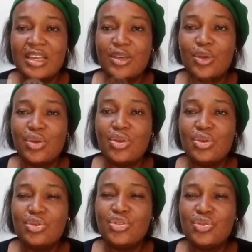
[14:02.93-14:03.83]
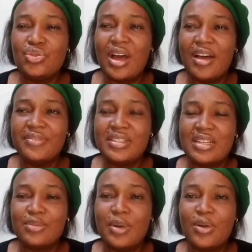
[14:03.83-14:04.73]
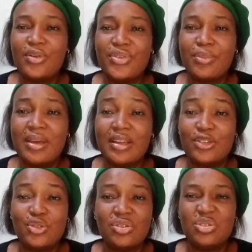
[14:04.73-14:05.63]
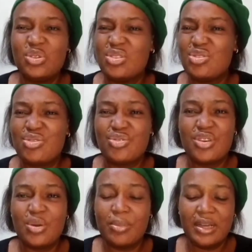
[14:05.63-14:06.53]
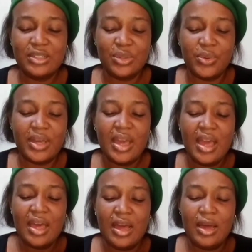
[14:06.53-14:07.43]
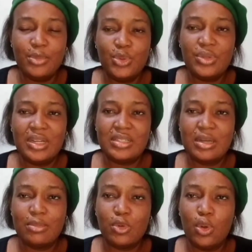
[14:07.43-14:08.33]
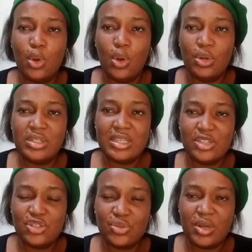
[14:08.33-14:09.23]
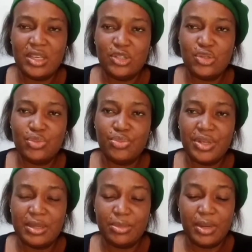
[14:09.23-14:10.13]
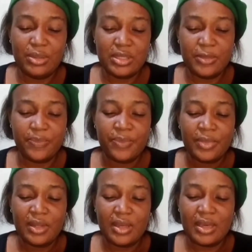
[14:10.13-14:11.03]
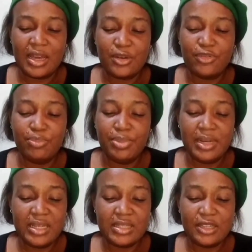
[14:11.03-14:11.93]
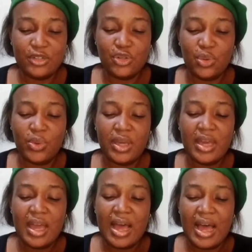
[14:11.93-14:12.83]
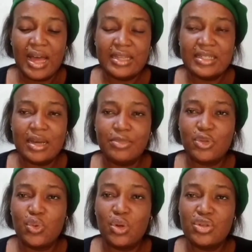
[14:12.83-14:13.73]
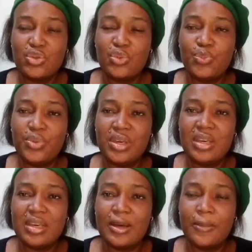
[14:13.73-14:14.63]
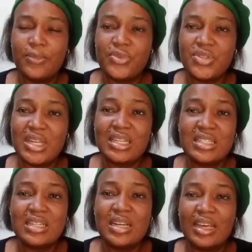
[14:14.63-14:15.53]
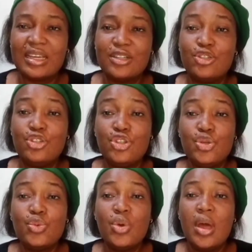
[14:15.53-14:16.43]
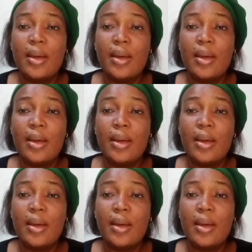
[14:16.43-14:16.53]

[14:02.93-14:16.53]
you should have this at the back of your mind, that you should not just stray your mind away. Know that God is trying to bring about a kind of blessing your way. And it could also be starting like a new